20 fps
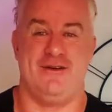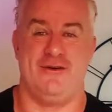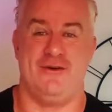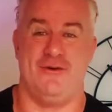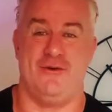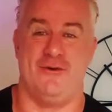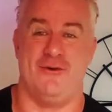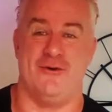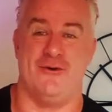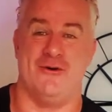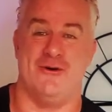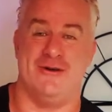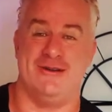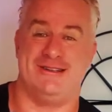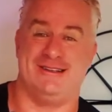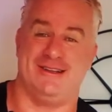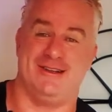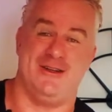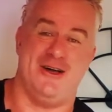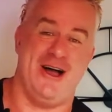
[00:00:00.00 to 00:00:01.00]
or
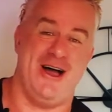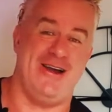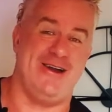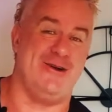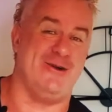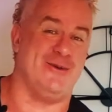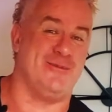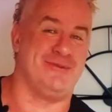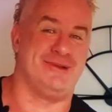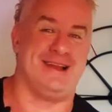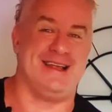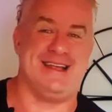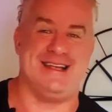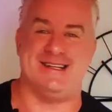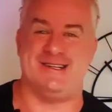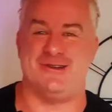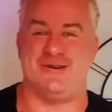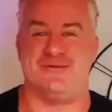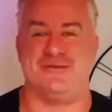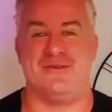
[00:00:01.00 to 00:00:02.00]
delighted or
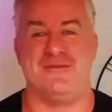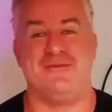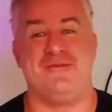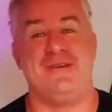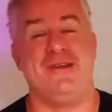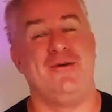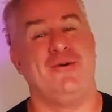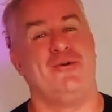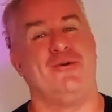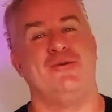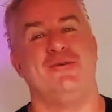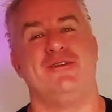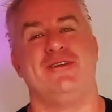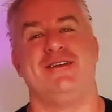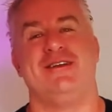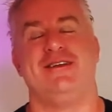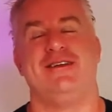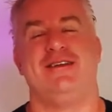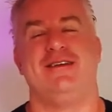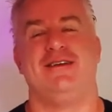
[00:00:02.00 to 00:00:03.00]
pleased or fulfilled
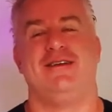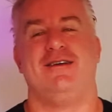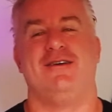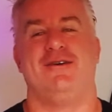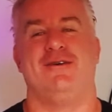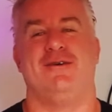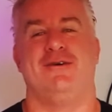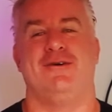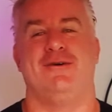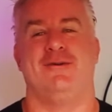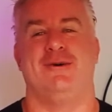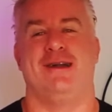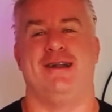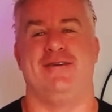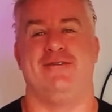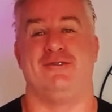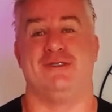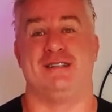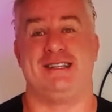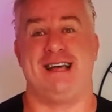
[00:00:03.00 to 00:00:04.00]
or
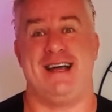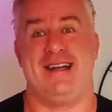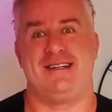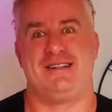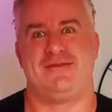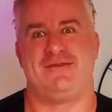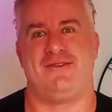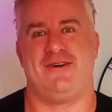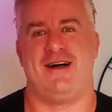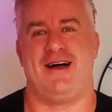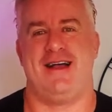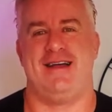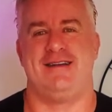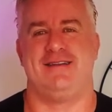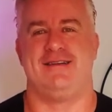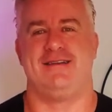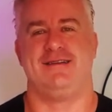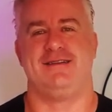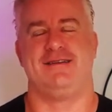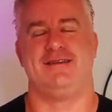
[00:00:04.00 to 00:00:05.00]
whatever, satisfied,
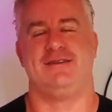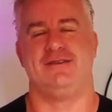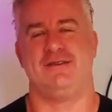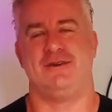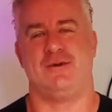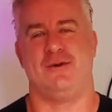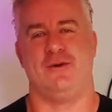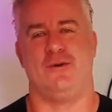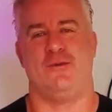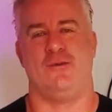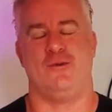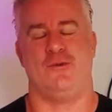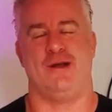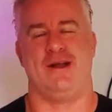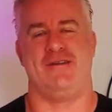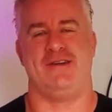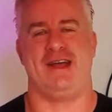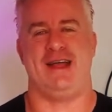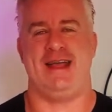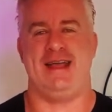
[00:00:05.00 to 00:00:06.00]

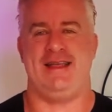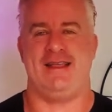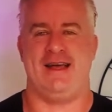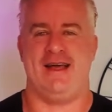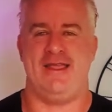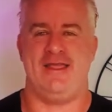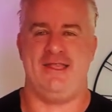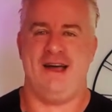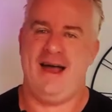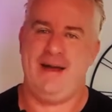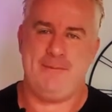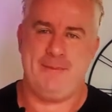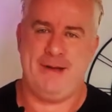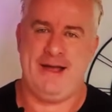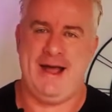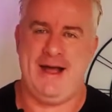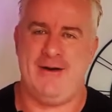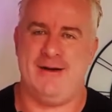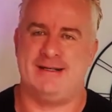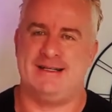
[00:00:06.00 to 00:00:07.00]
whatever either. That
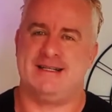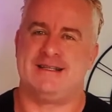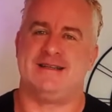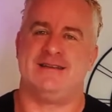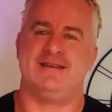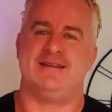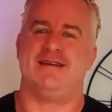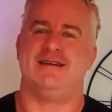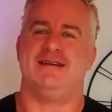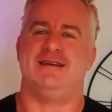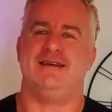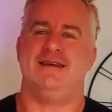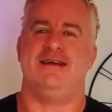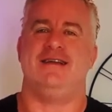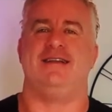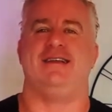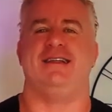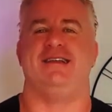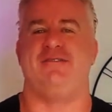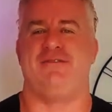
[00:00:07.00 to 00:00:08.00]
power doesn't
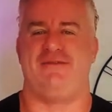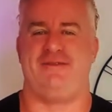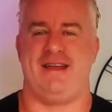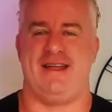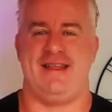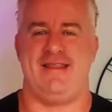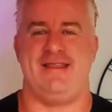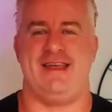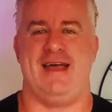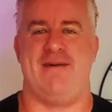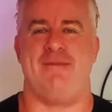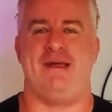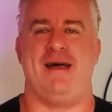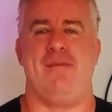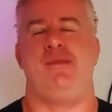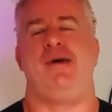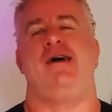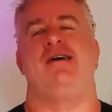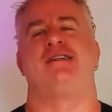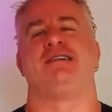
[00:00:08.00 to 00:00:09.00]
live in them. That
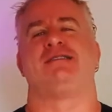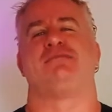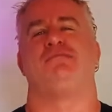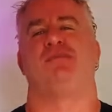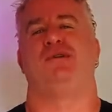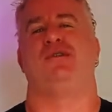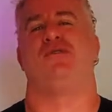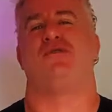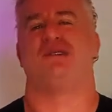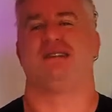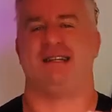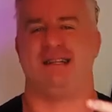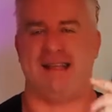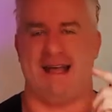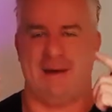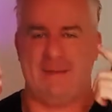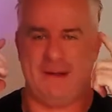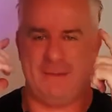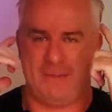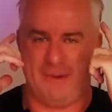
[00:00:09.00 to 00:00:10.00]
power doesn't belong to
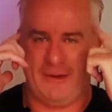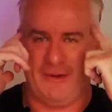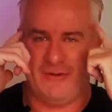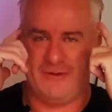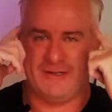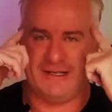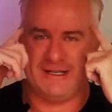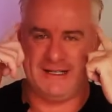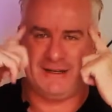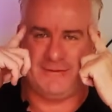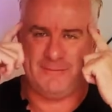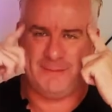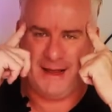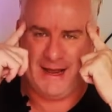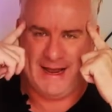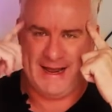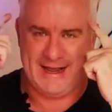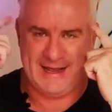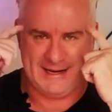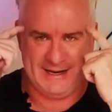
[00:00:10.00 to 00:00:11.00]
them. It belongs to
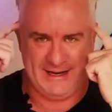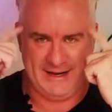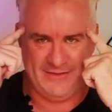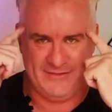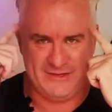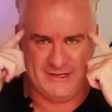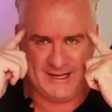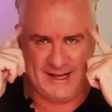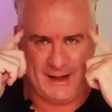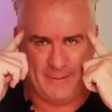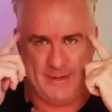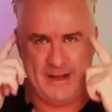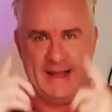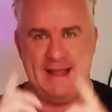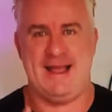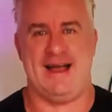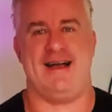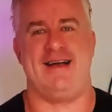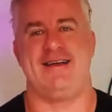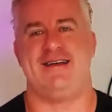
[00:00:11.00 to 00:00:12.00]
me. It lives up
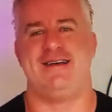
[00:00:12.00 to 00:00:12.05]
here.